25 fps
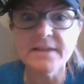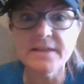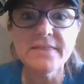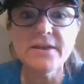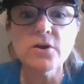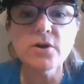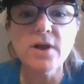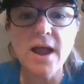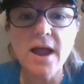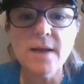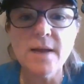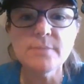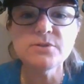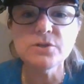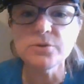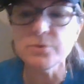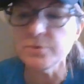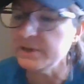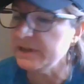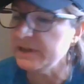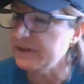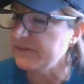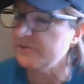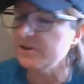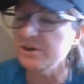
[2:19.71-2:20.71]
They're
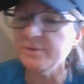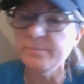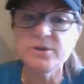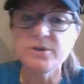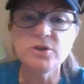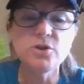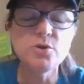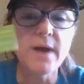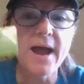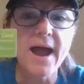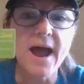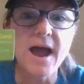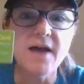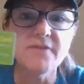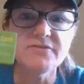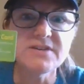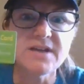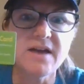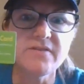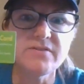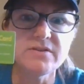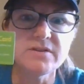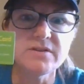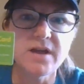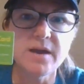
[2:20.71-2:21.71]
absolutely free, but you have to
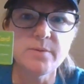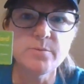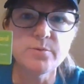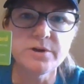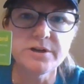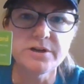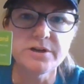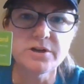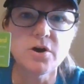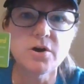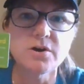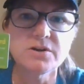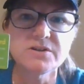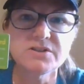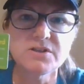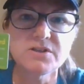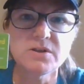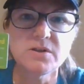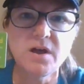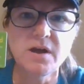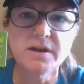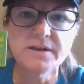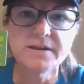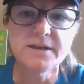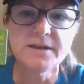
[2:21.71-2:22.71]
have a library card to
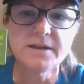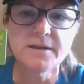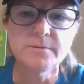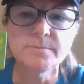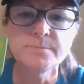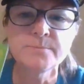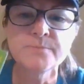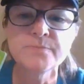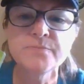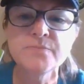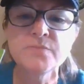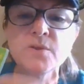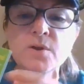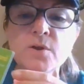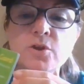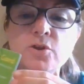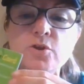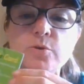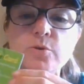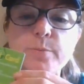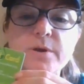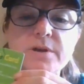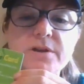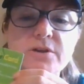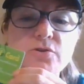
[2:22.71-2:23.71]
log in. You
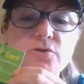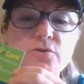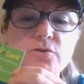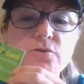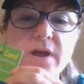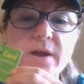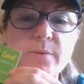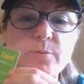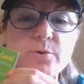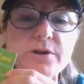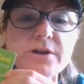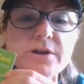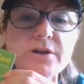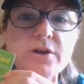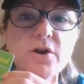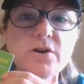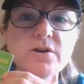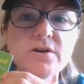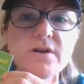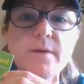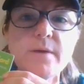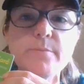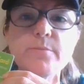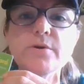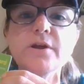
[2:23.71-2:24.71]
put in your library card
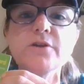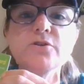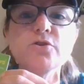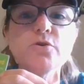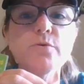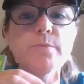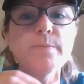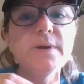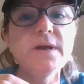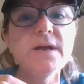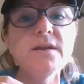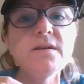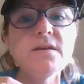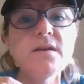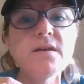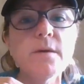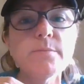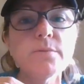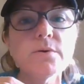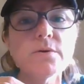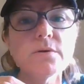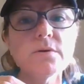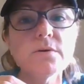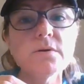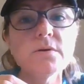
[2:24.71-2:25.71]
number, and your PIN
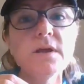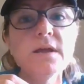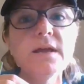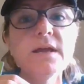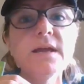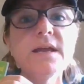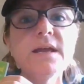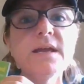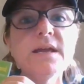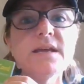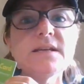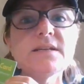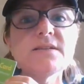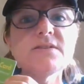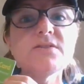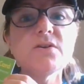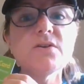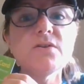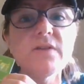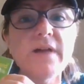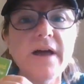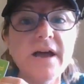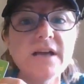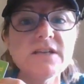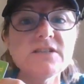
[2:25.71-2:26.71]
number is the
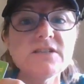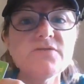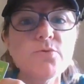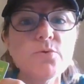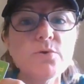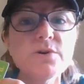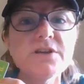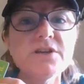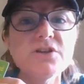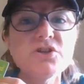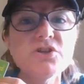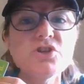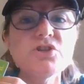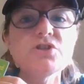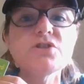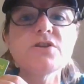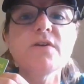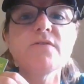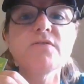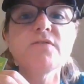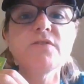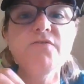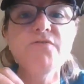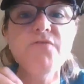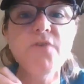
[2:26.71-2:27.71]
last four digits
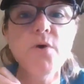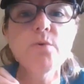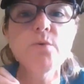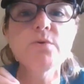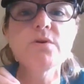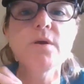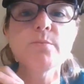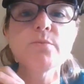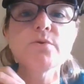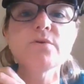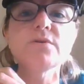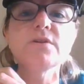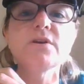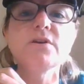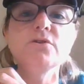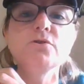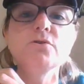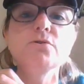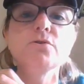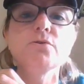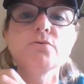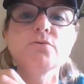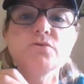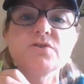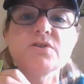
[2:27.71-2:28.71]
of the phone number that you
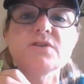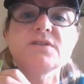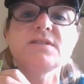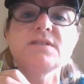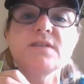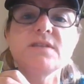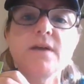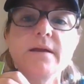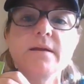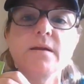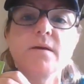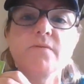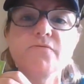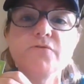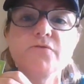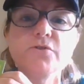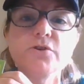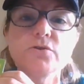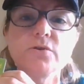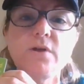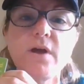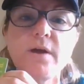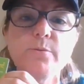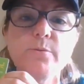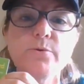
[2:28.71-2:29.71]
use to sign up for
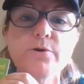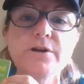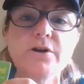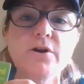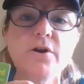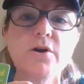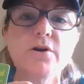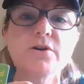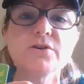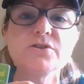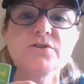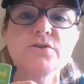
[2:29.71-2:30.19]
your library card.